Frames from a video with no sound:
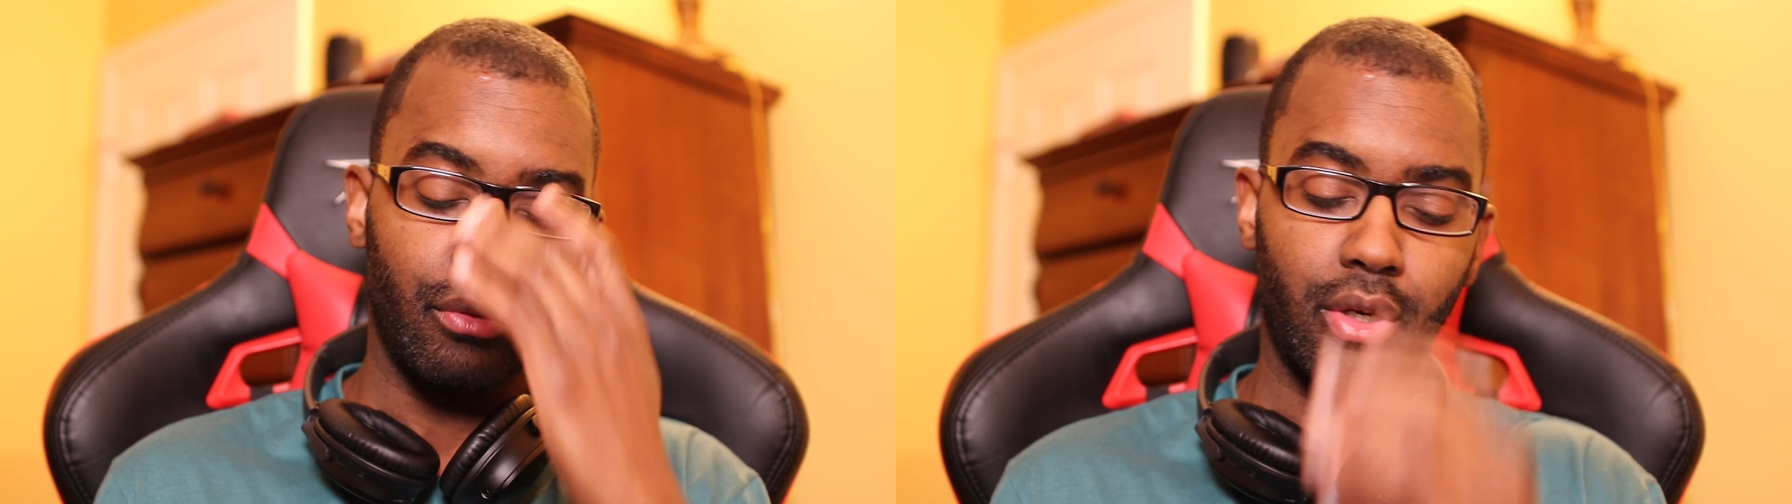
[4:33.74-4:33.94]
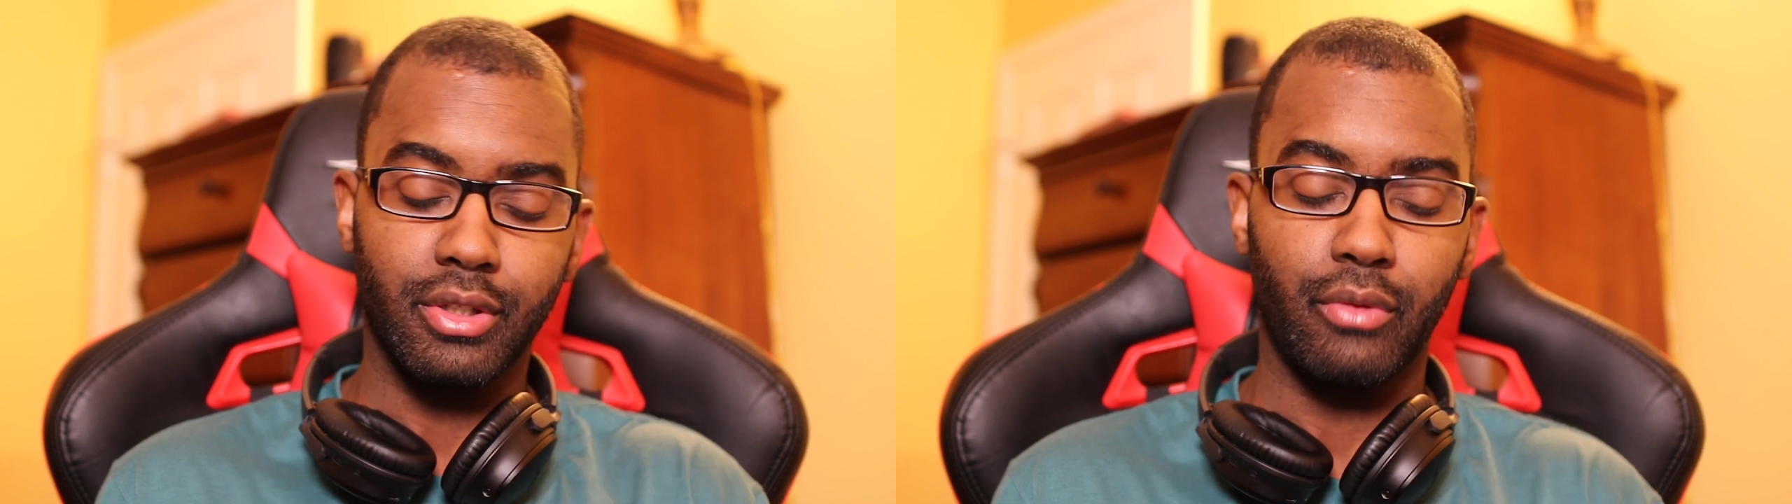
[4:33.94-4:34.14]

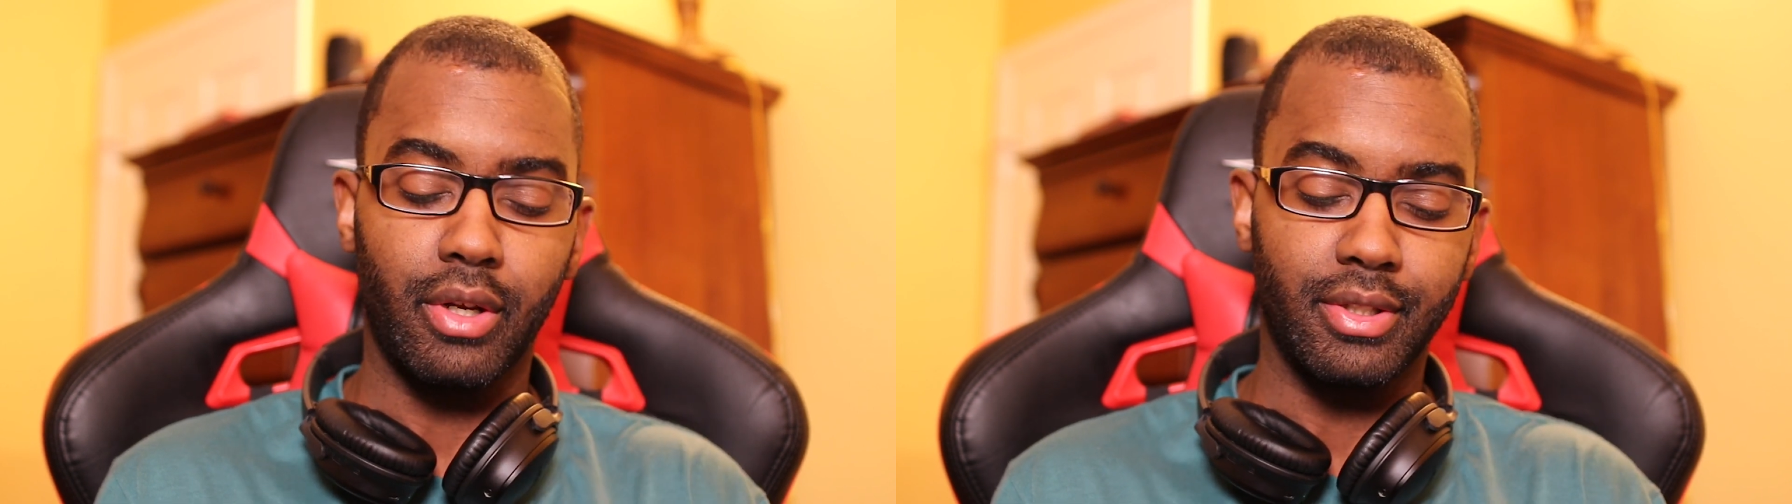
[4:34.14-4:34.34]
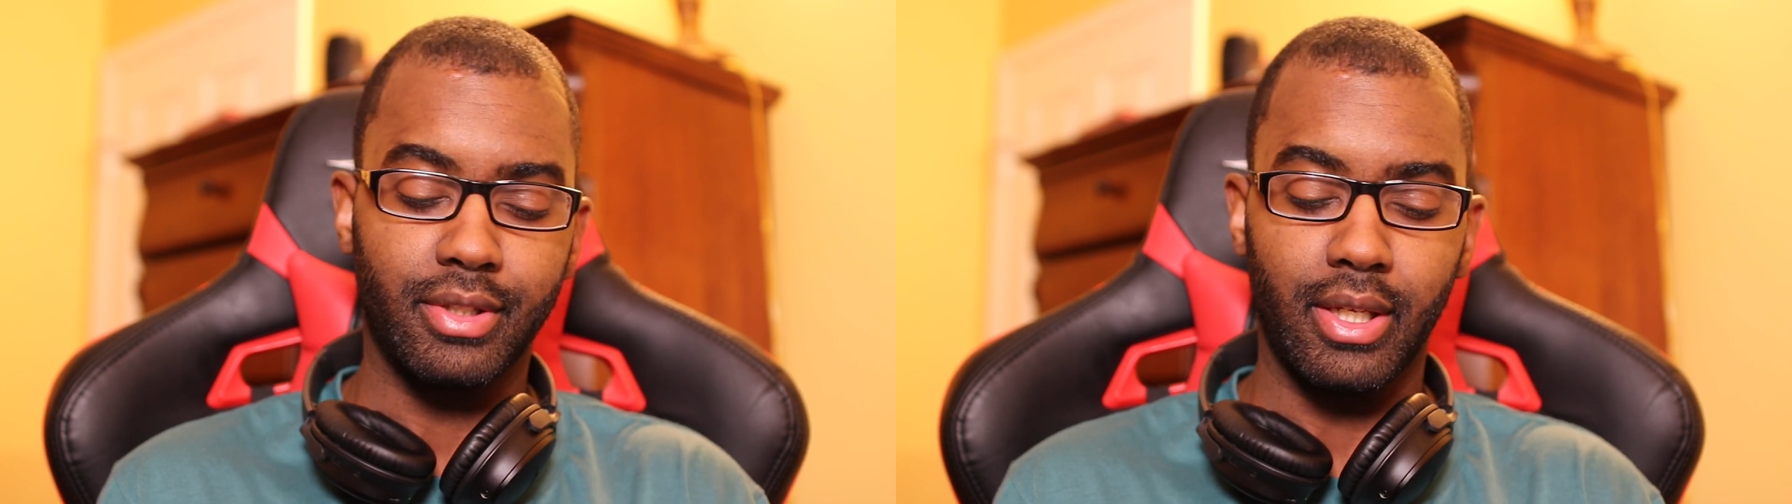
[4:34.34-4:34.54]
What else I
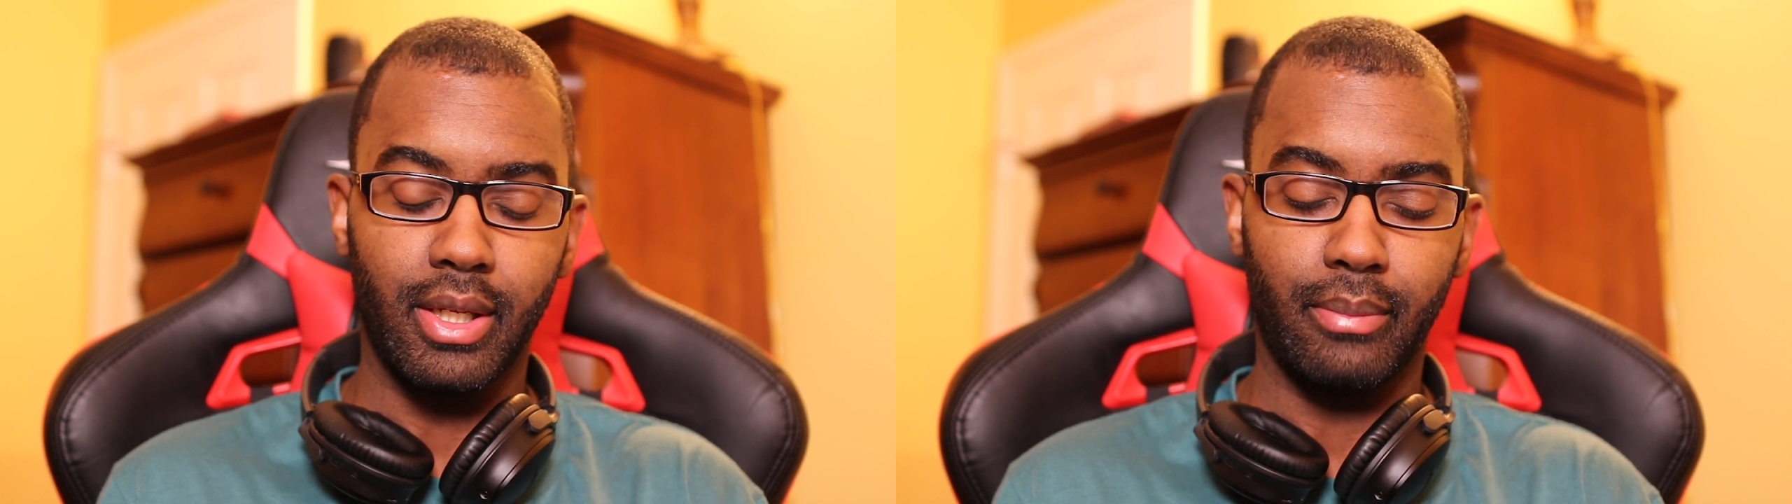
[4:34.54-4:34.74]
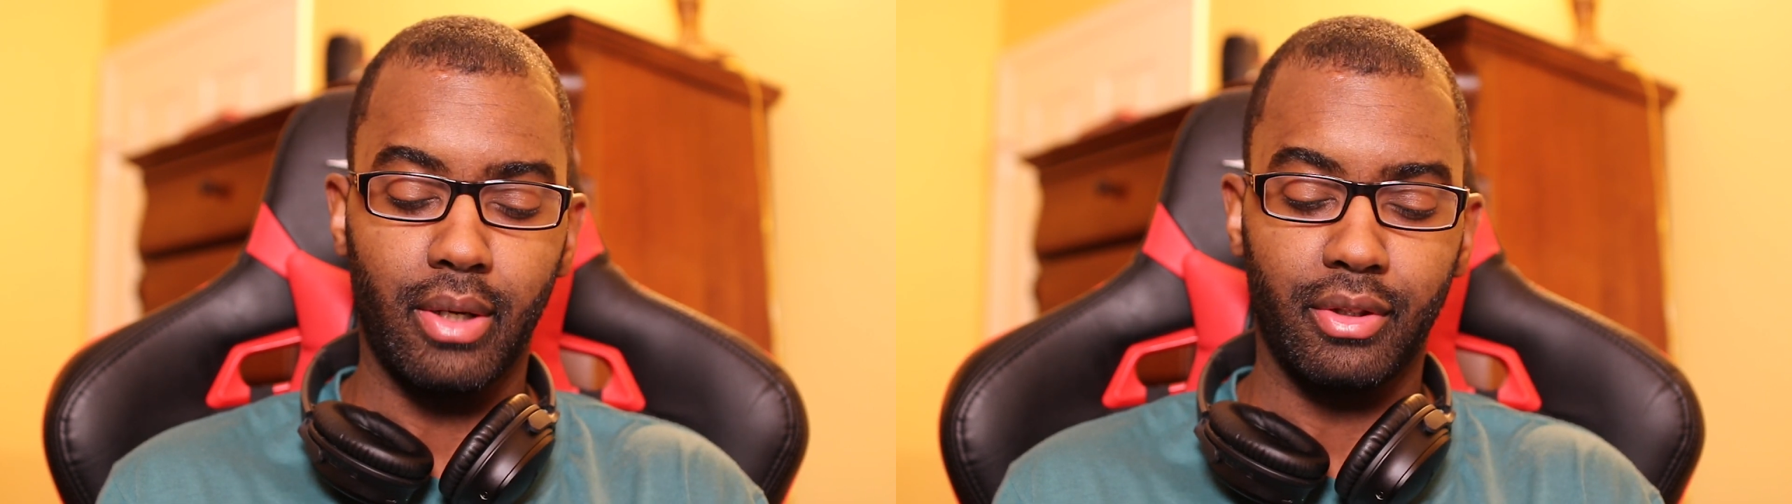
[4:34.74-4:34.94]
want to
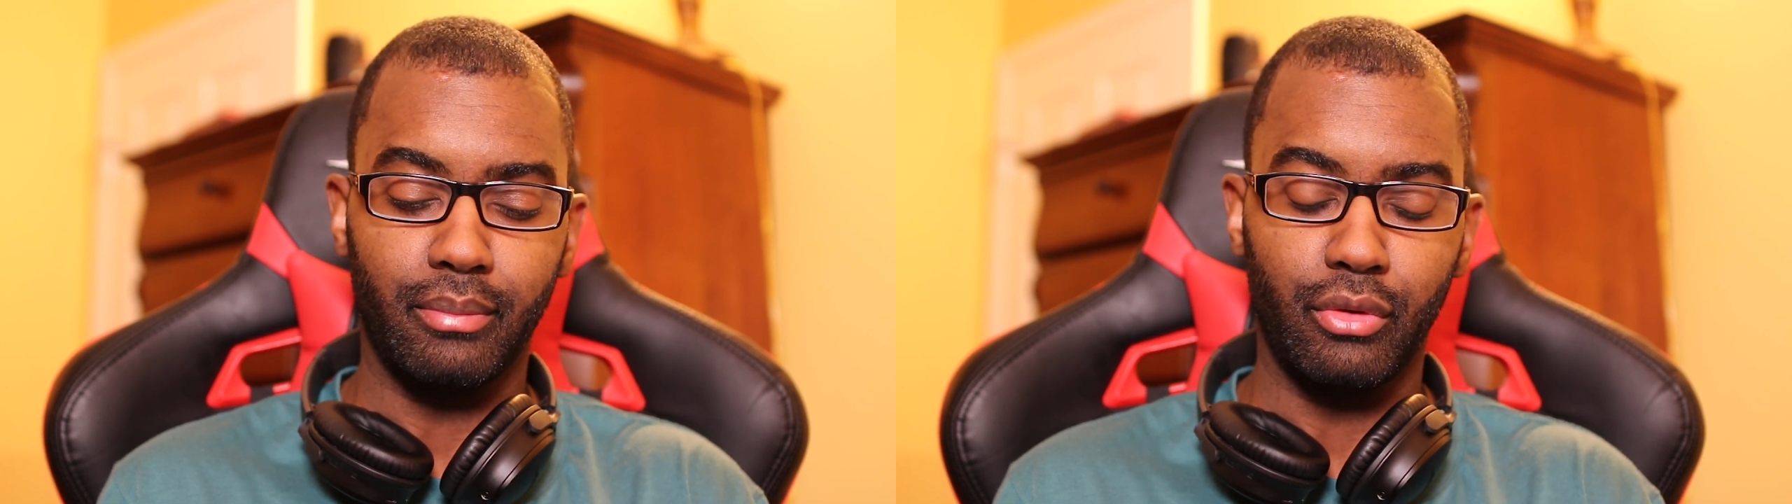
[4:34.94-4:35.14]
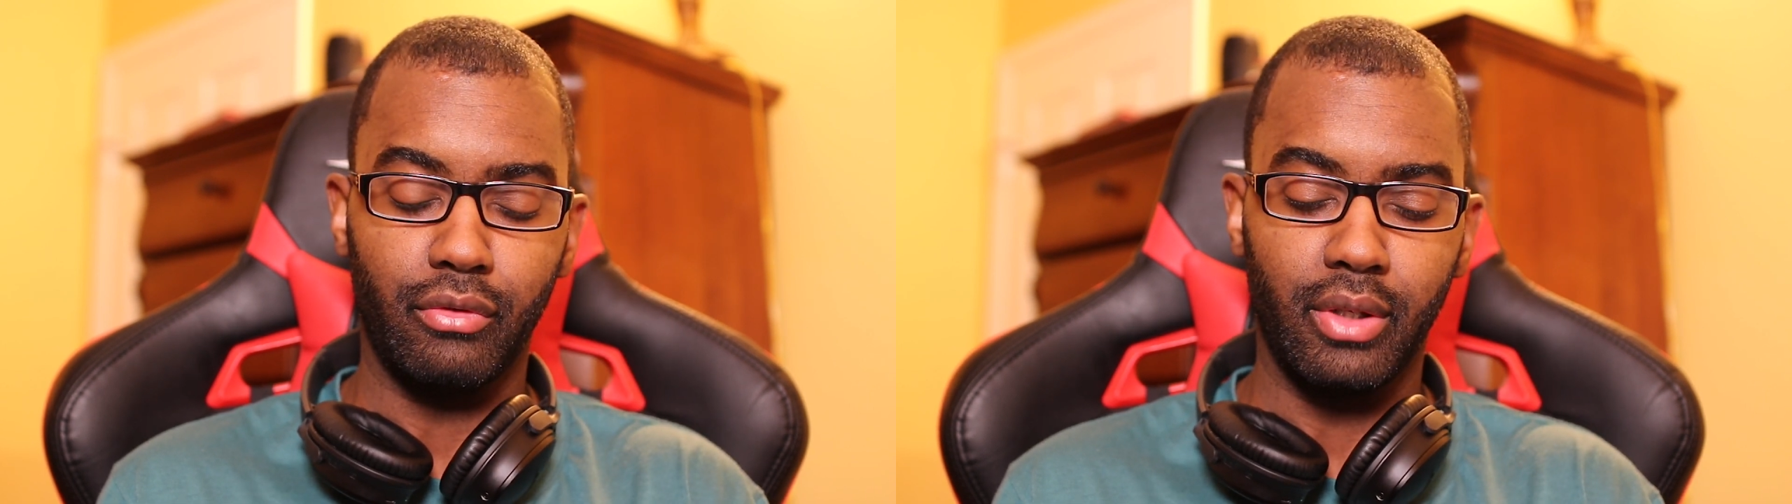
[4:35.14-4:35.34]
say about the
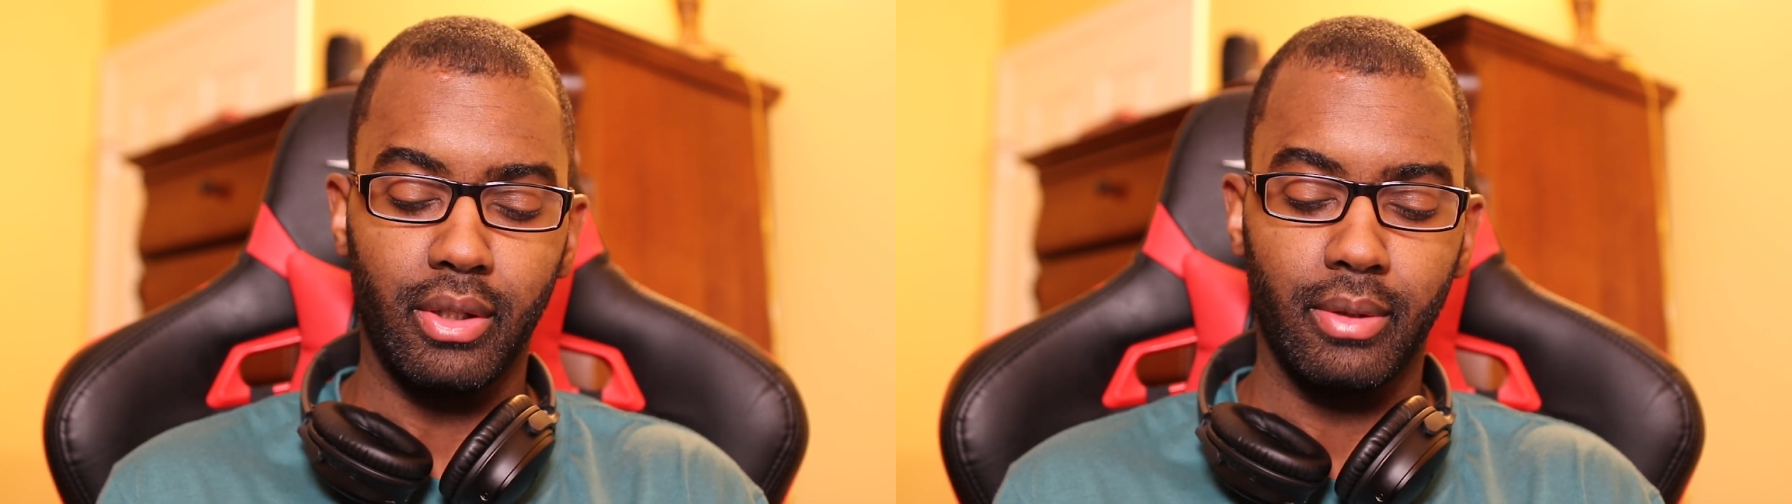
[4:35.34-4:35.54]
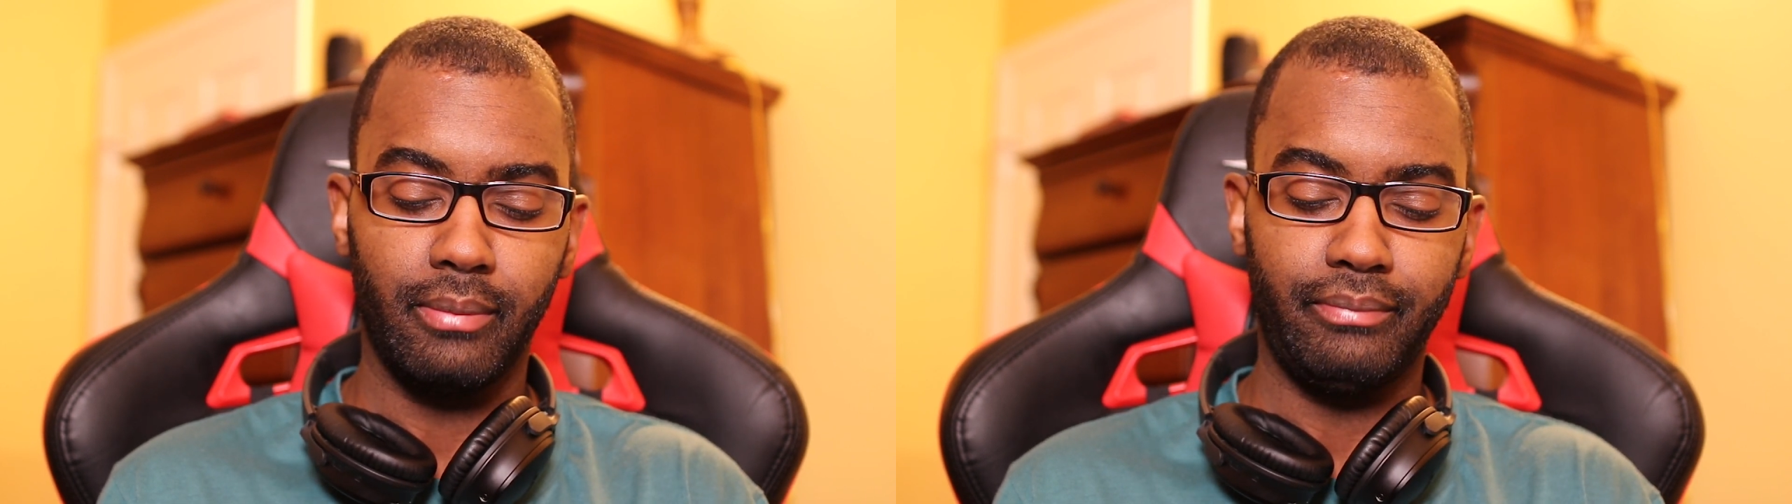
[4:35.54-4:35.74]
movie?